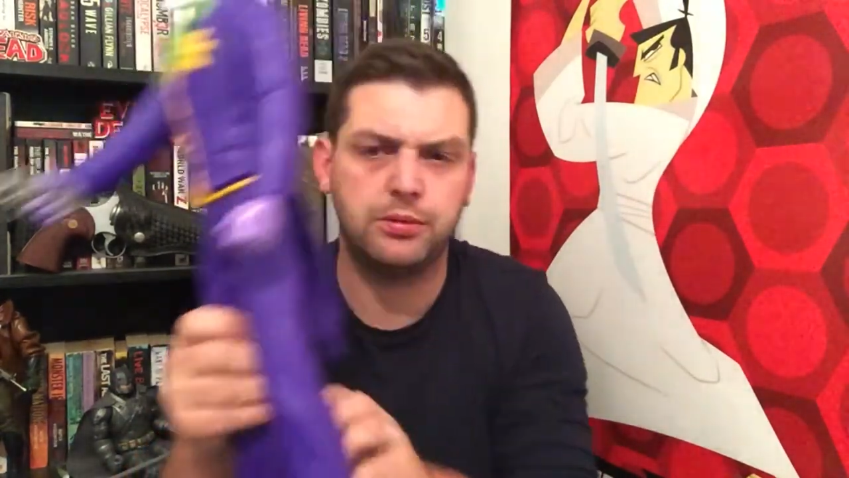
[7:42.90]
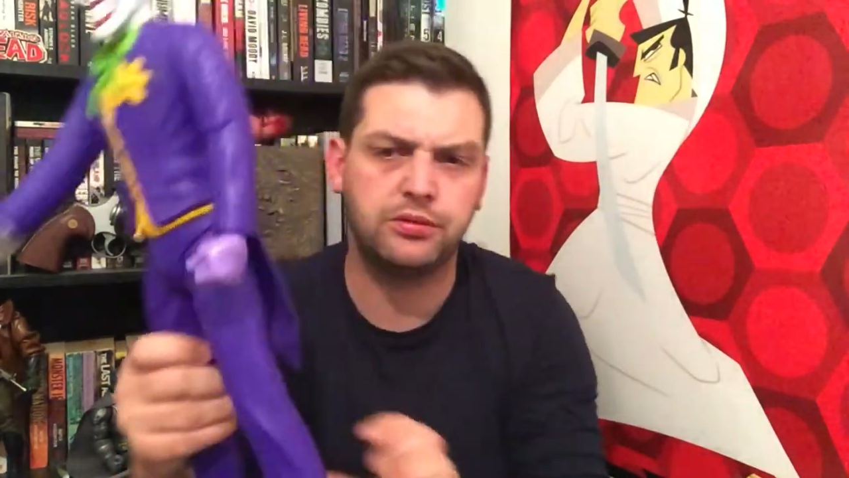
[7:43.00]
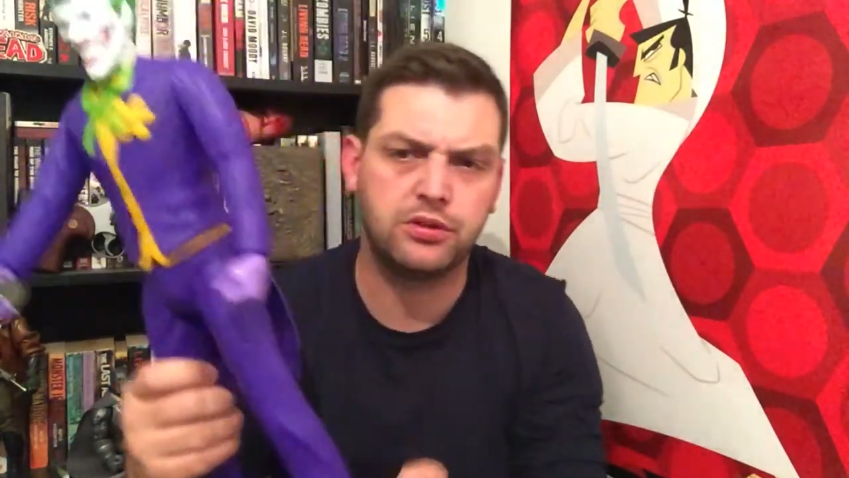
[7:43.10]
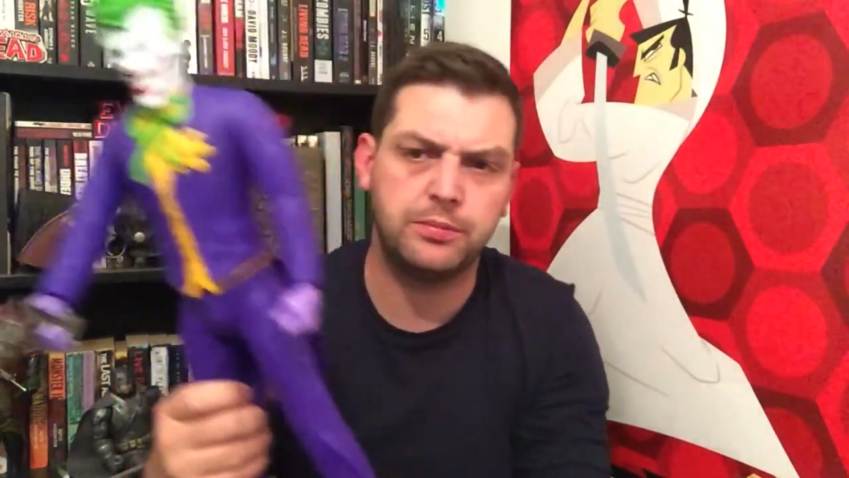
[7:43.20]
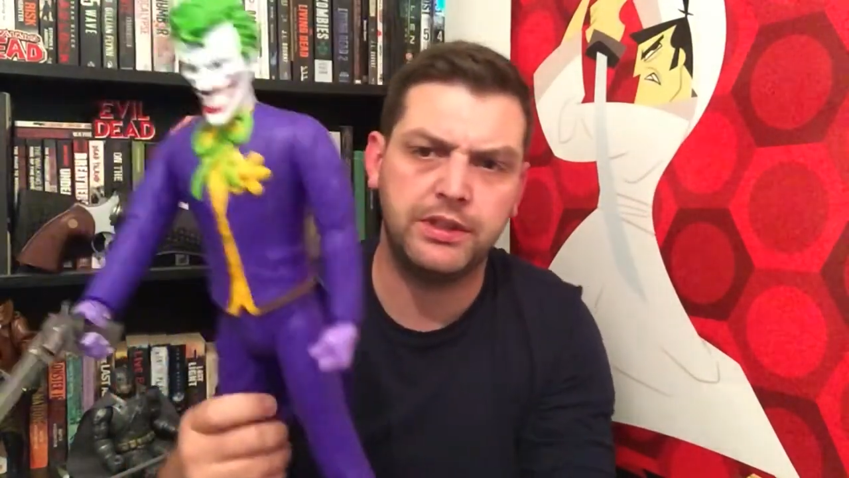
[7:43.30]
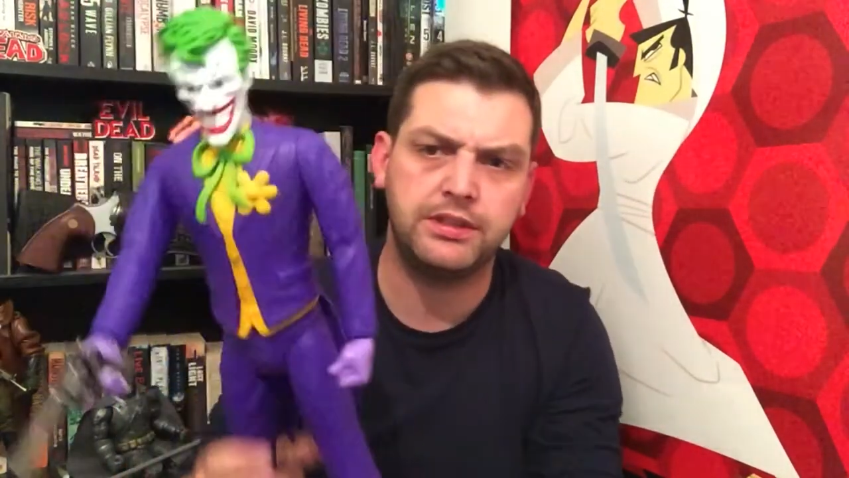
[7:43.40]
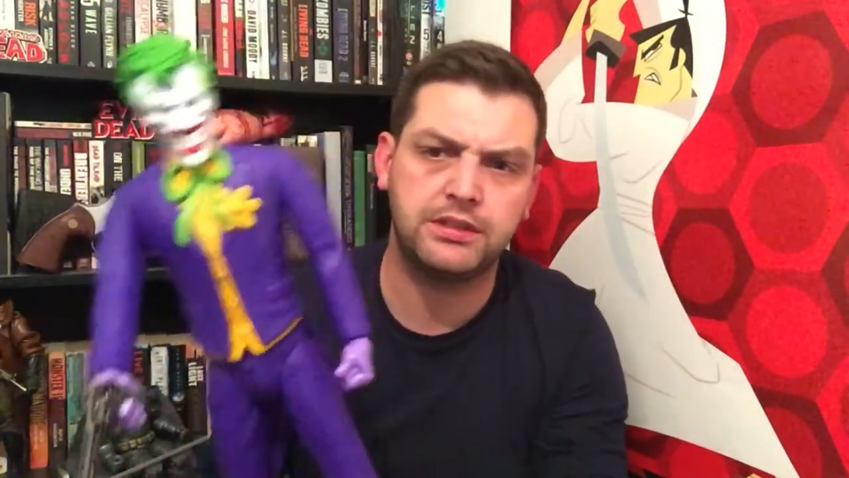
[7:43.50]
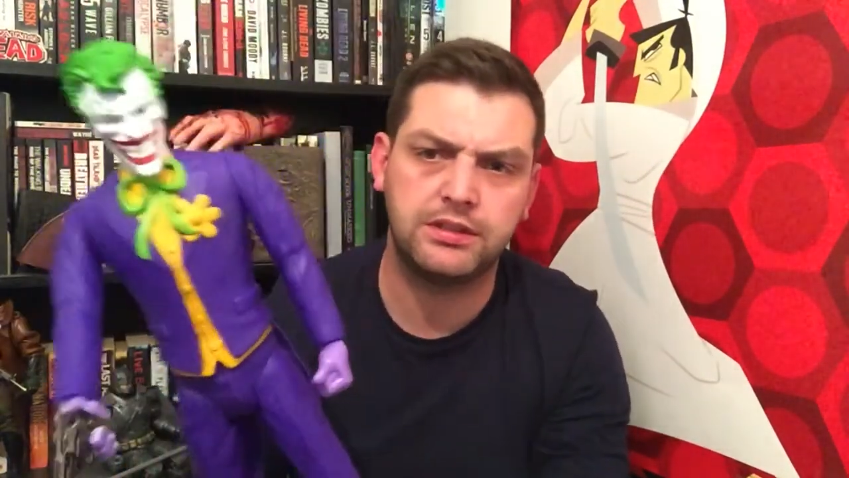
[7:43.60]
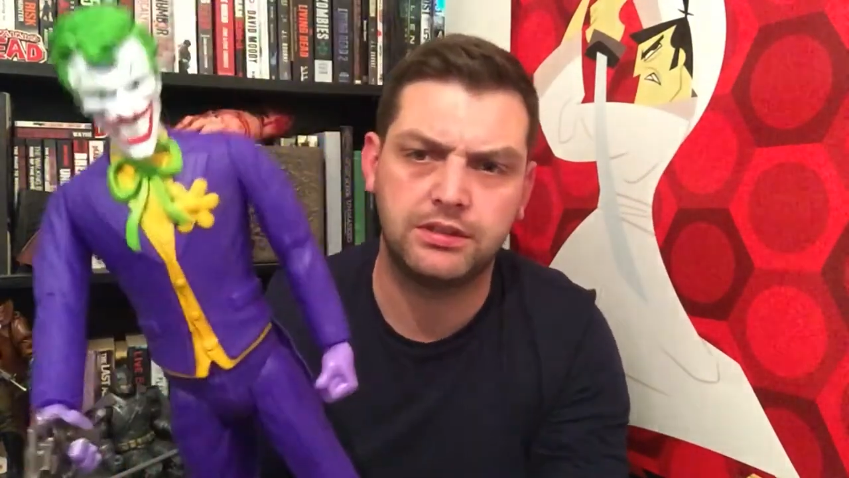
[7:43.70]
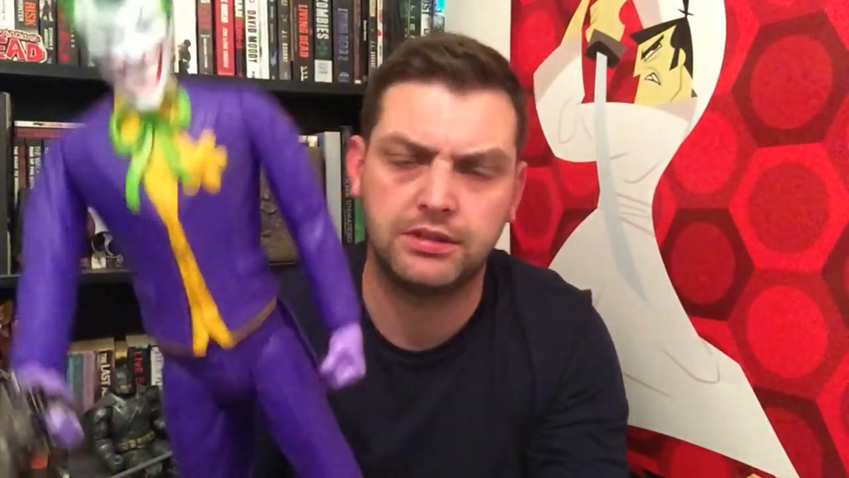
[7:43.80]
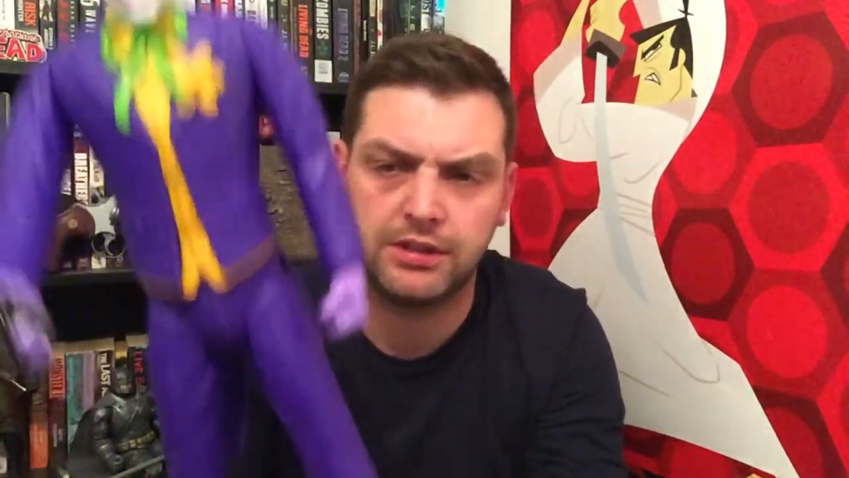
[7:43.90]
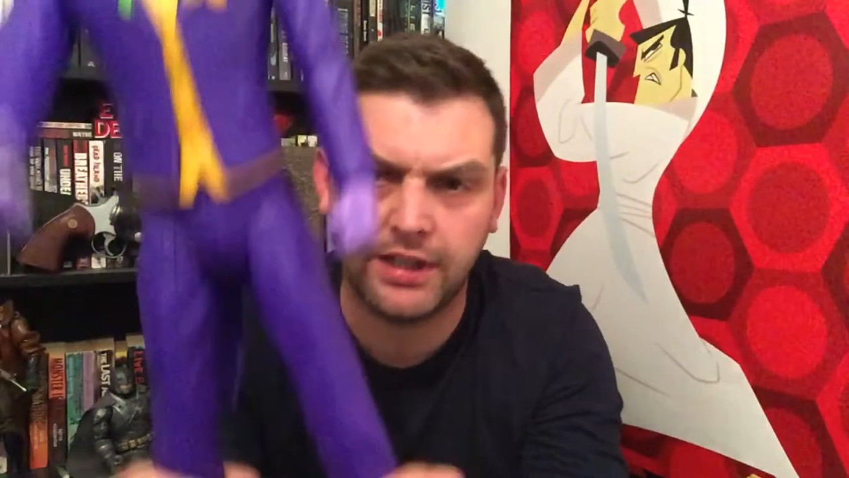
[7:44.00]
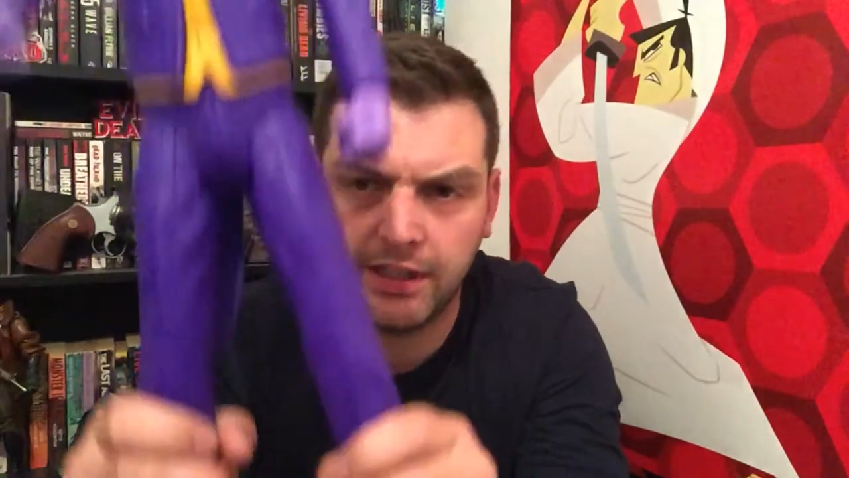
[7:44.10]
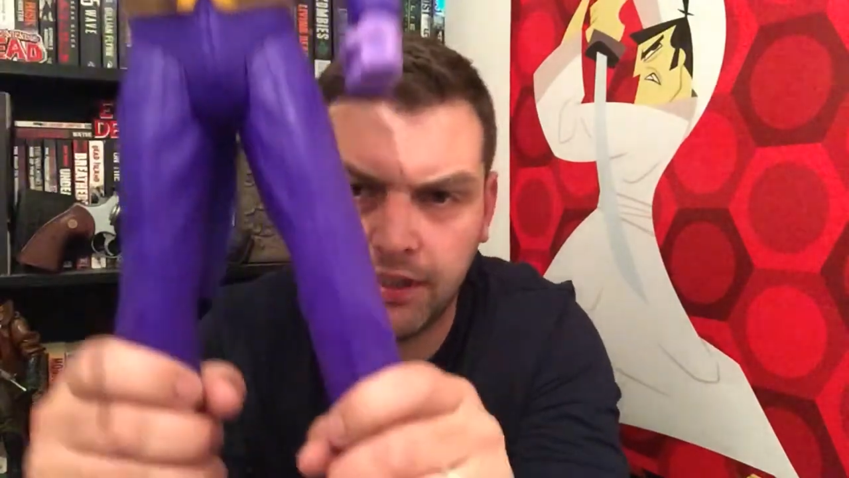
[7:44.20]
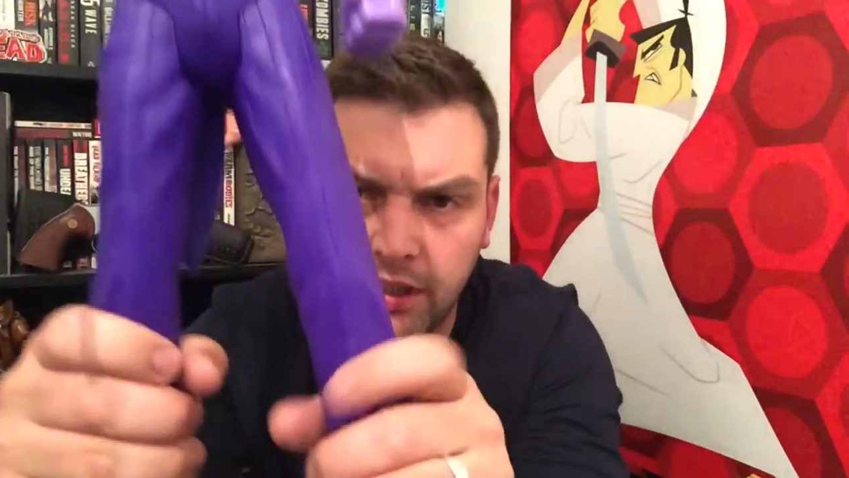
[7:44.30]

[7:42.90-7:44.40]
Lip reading: one's going to be slightly